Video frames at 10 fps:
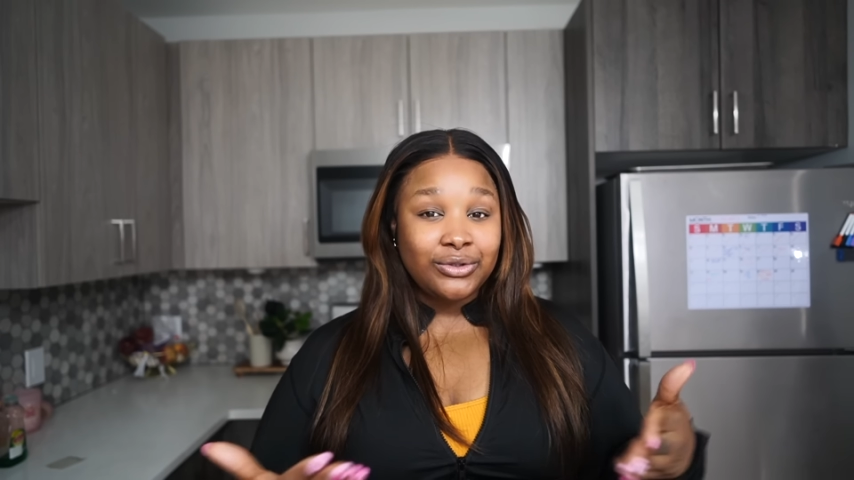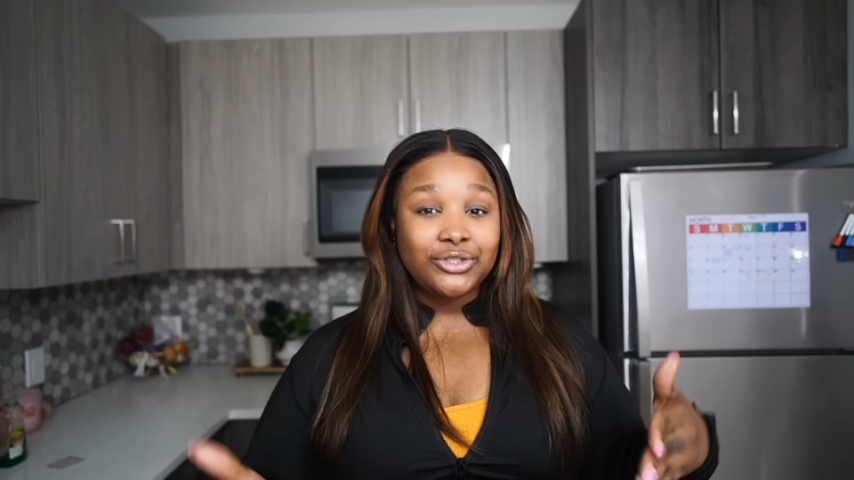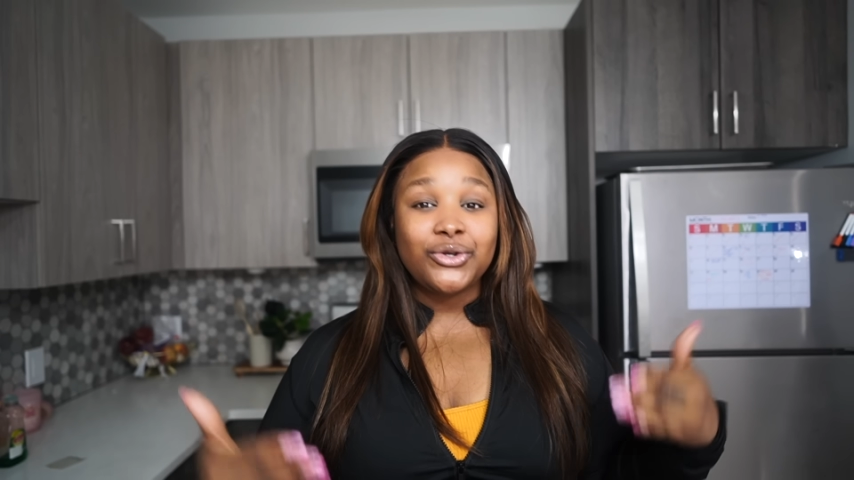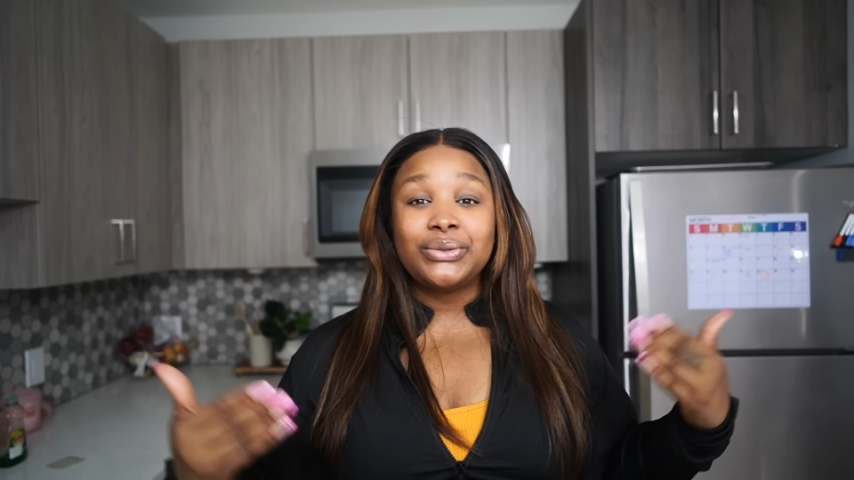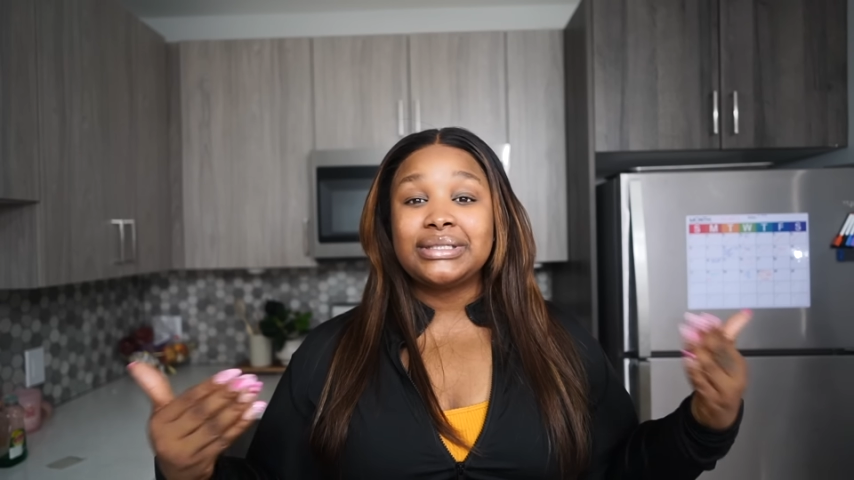
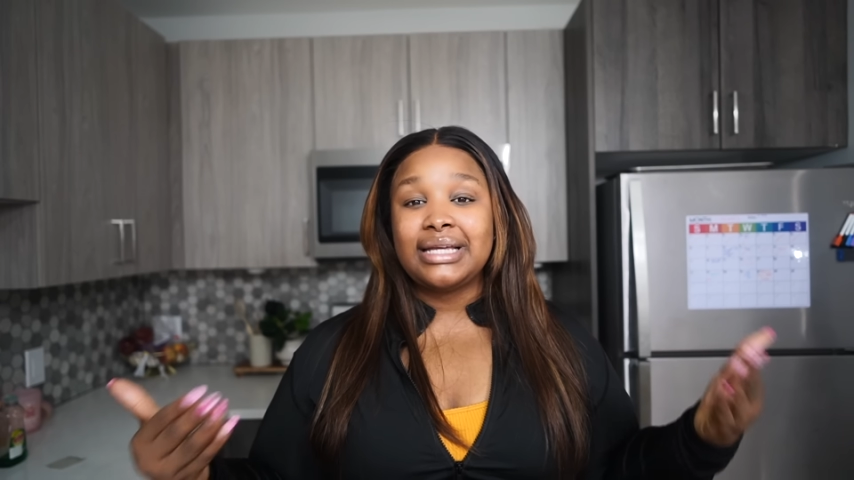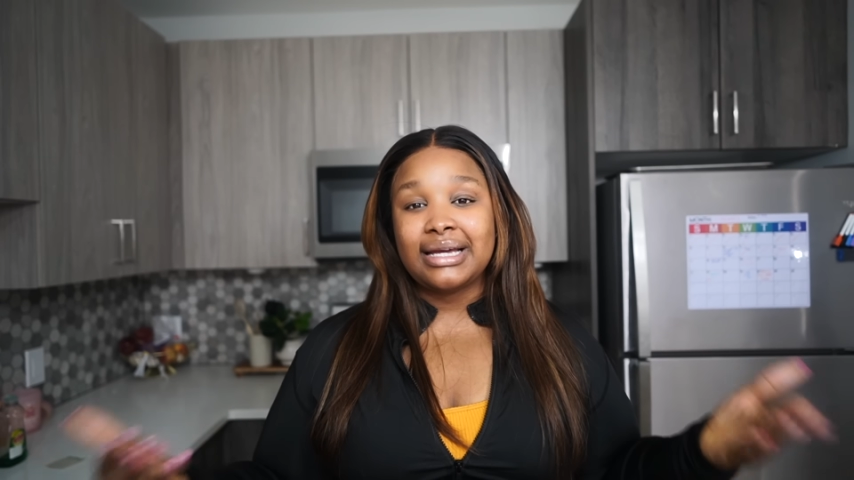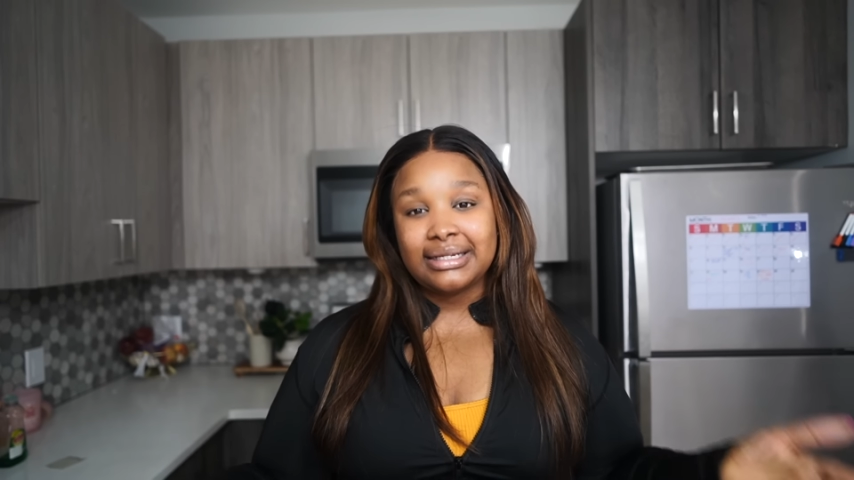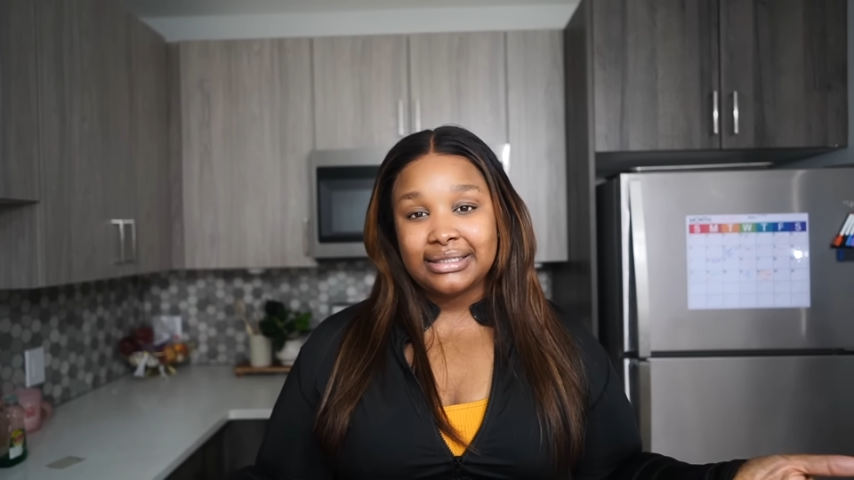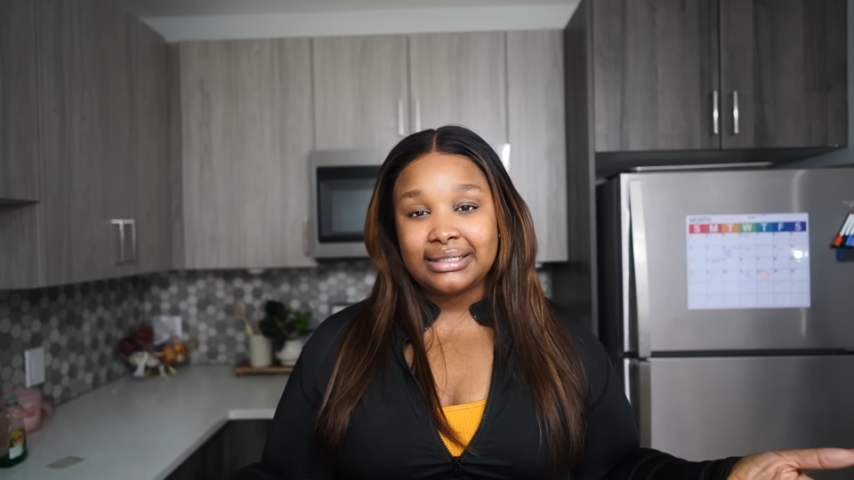so you stay
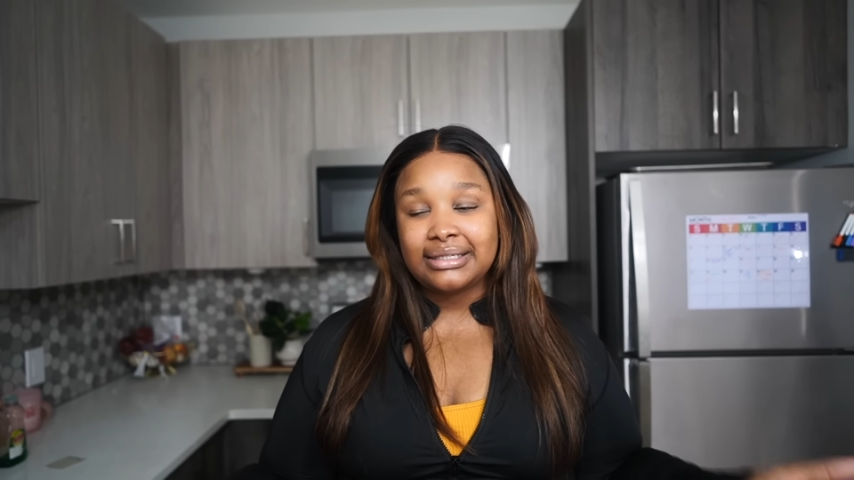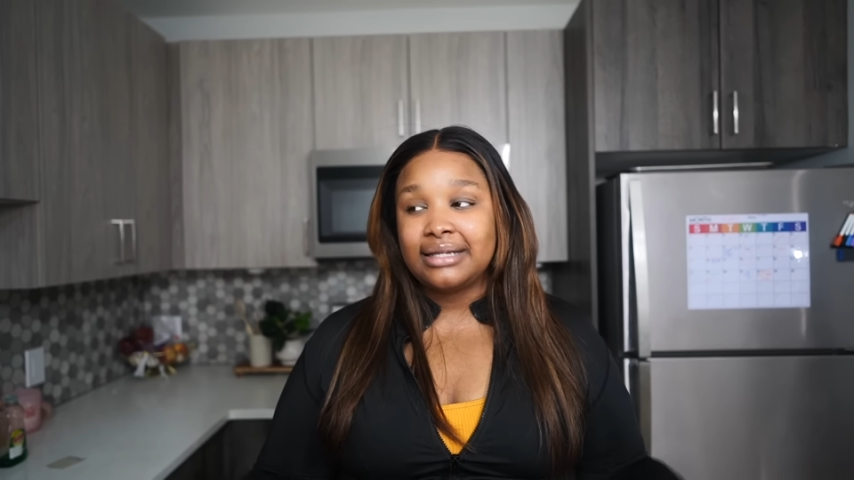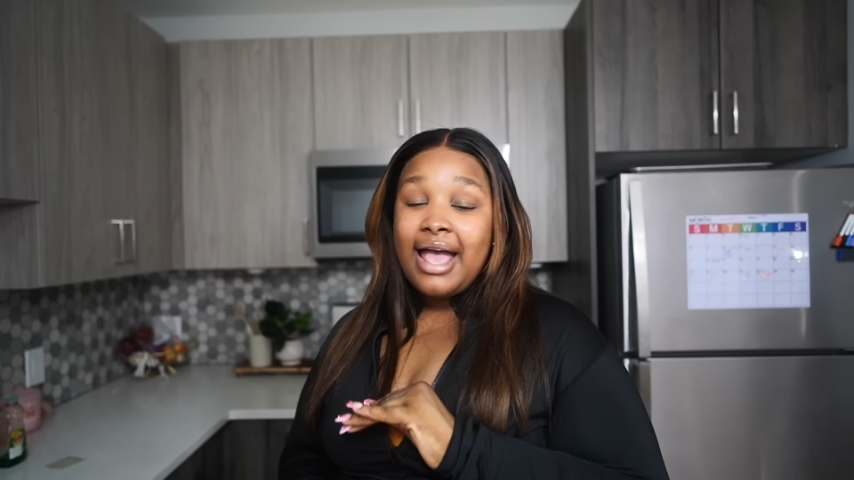consistent.